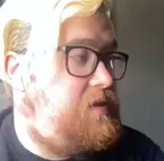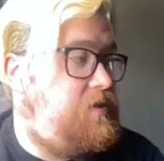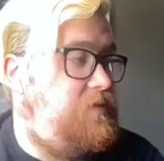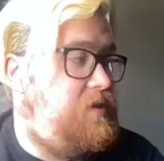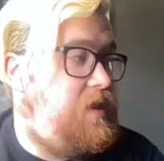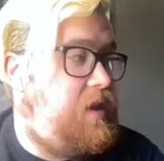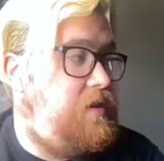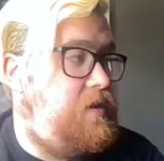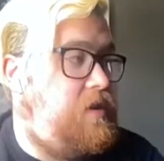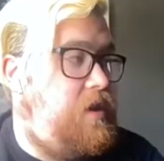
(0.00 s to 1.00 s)
something that
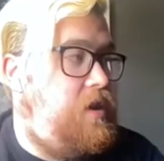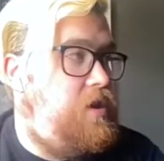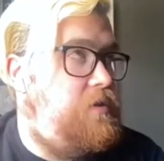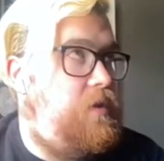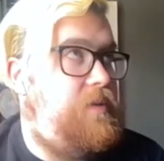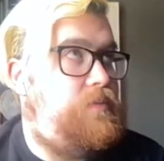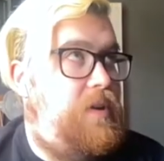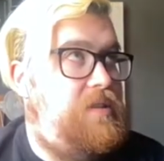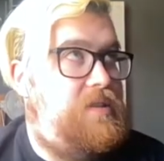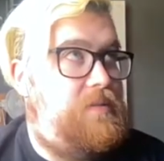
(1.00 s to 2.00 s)
you always
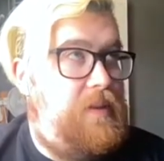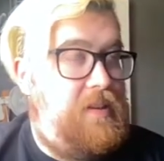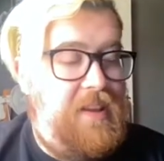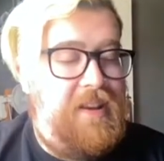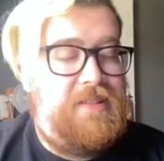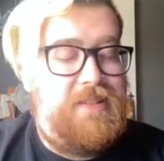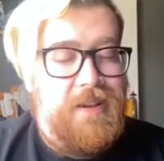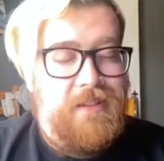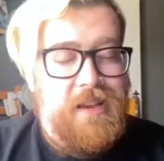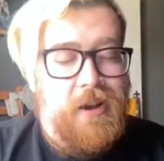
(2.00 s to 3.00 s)
wanted to be, not
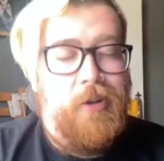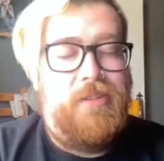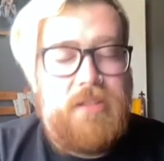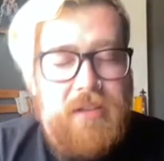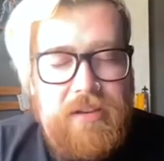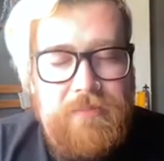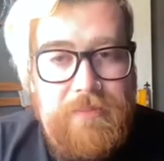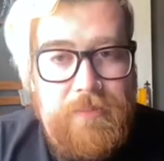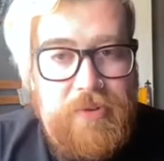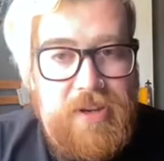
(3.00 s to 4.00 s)
necessarily all the time,
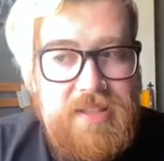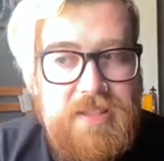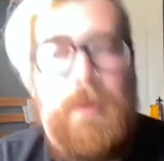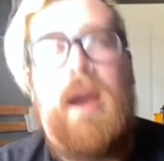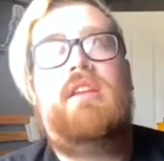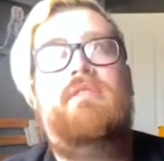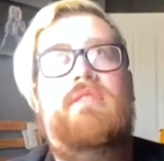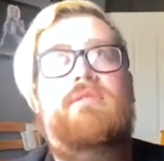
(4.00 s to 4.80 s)
but it is a part of you